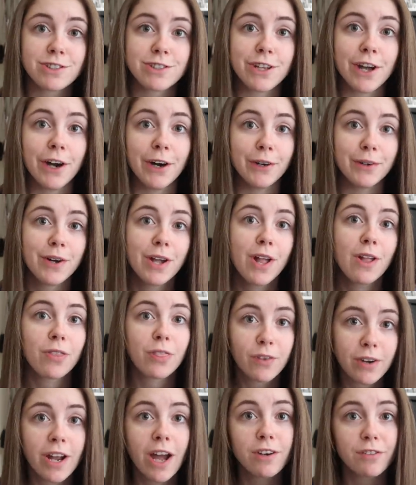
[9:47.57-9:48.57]
So
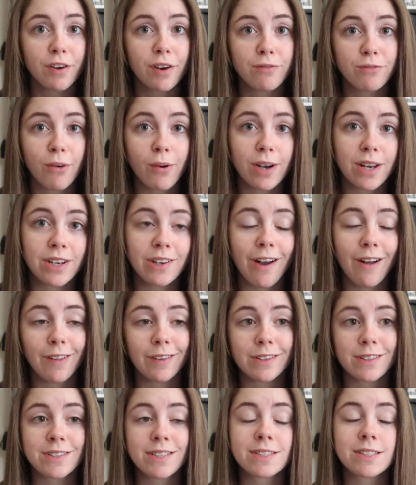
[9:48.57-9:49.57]

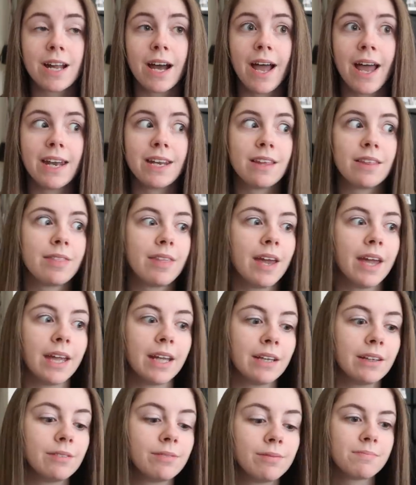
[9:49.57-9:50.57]
$340 is not
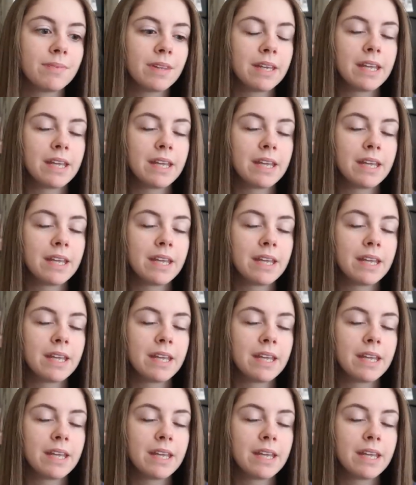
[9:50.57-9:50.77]
anything